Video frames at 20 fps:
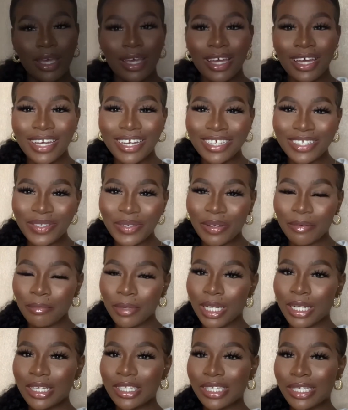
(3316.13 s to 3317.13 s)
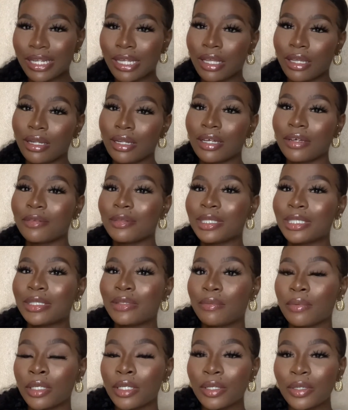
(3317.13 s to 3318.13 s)
Okay guys, you have made it to the end of this
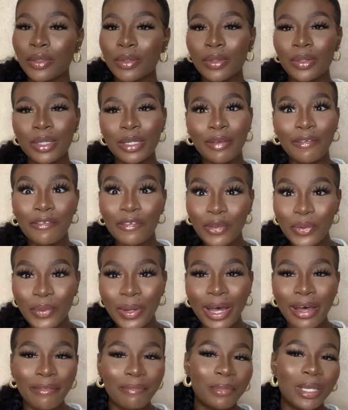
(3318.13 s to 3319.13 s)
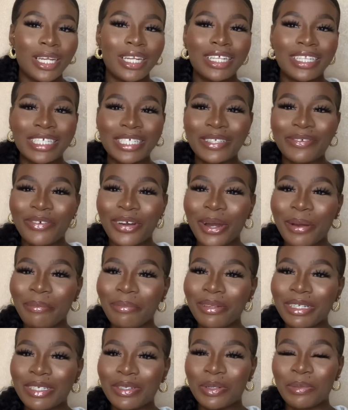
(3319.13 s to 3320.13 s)
video. If you have made it this far,
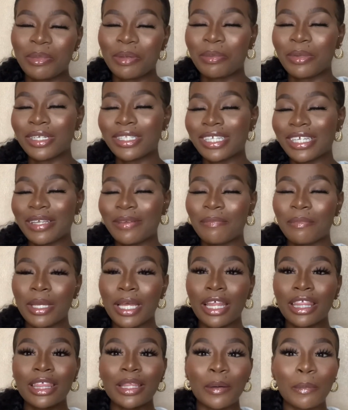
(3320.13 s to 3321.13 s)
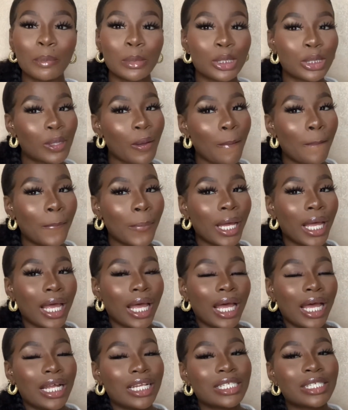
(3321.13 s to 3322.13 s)
please remember to give me a thumbs up
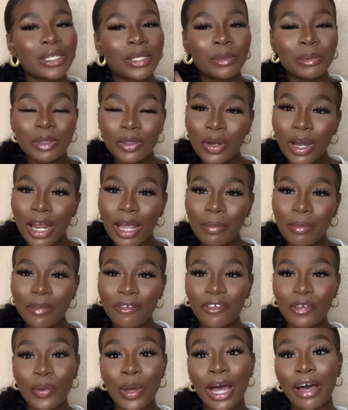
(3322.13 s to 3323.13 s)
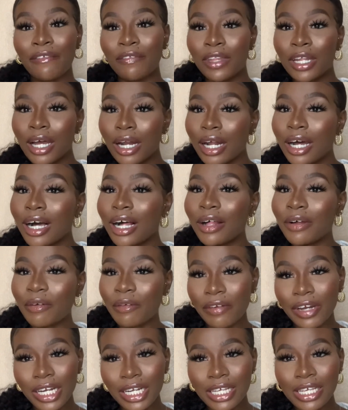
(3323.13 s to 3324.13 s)
and subscribe if you have not
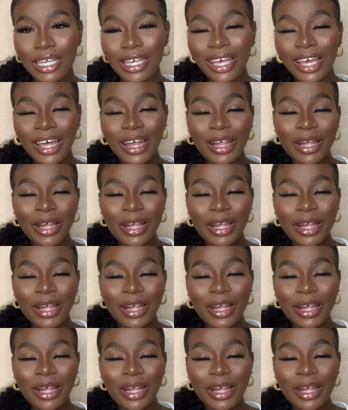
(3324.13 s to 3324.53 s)
already.